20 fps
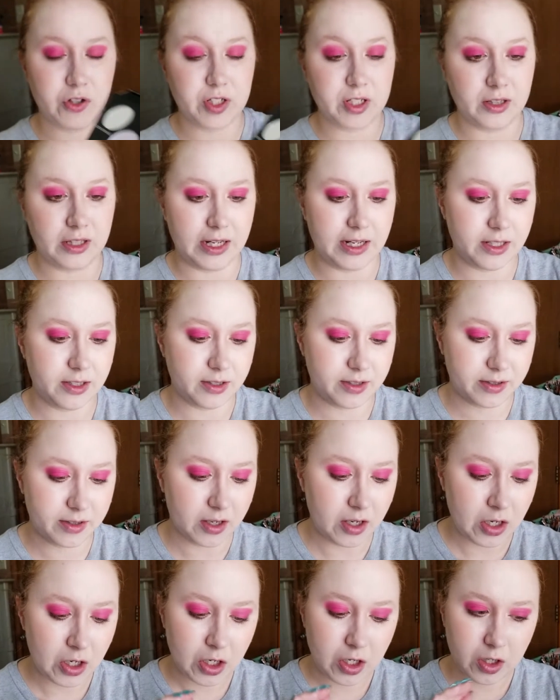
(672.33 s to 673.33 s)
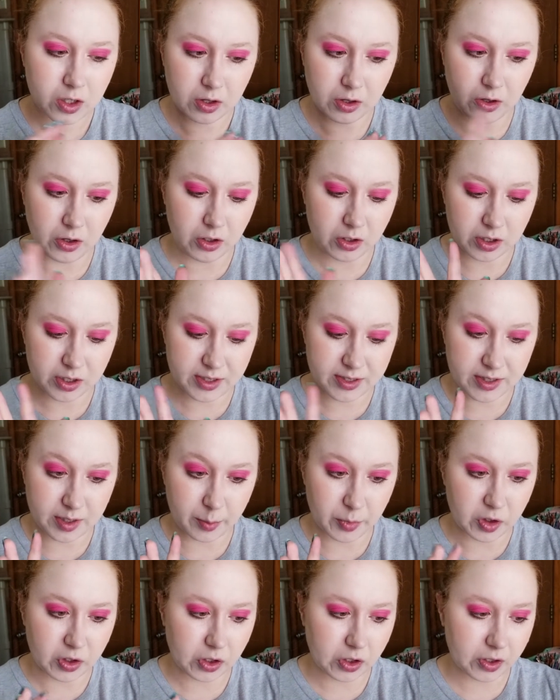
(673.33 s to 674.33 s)
glance look
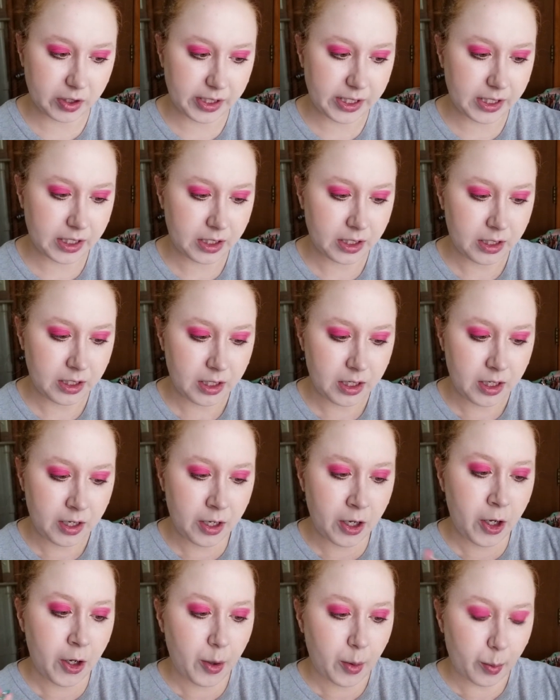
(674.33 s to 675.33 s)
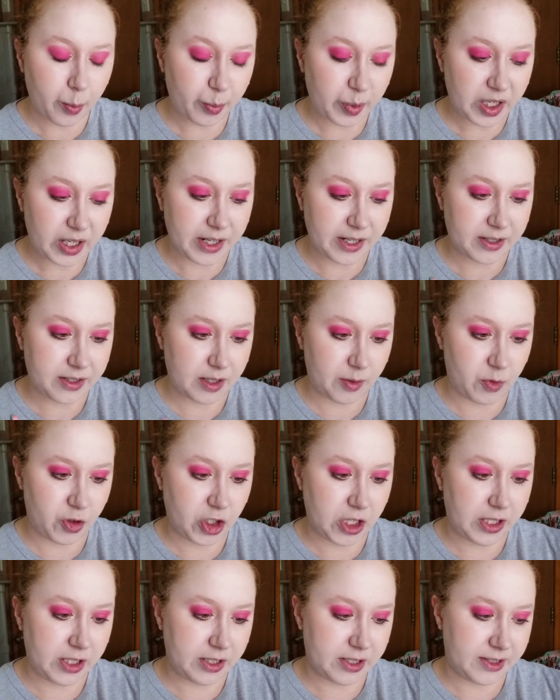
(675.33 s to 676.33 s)
similarly, but I'm trying
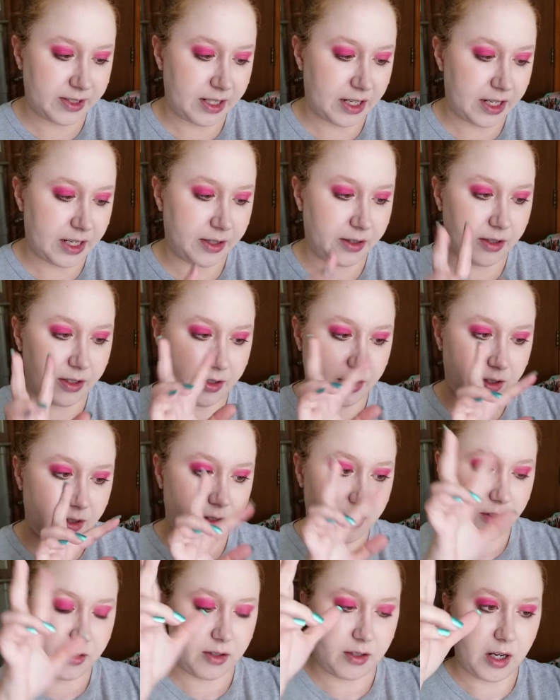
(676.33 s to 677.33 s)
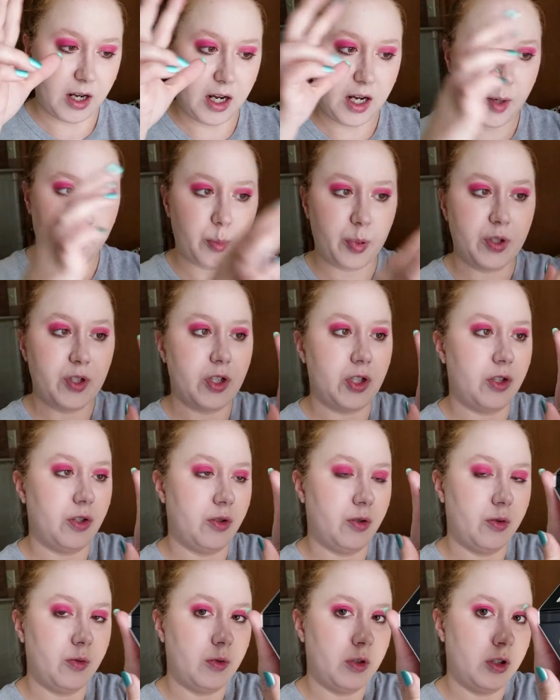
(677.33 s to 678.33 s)
to decide. The top
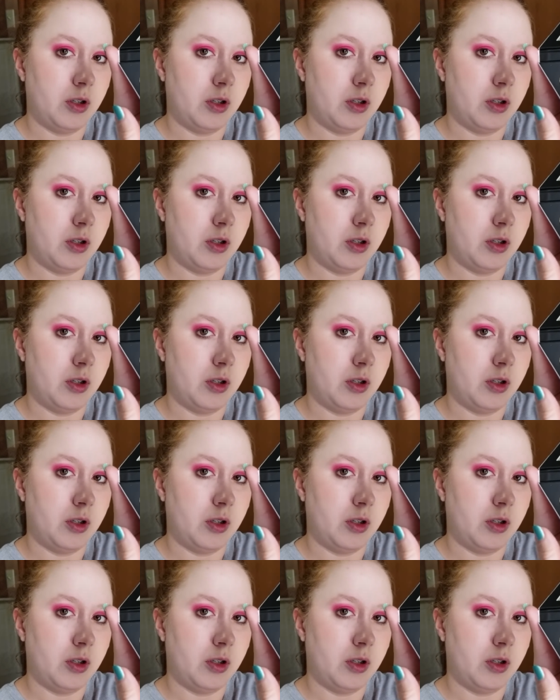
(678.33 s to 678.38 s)
2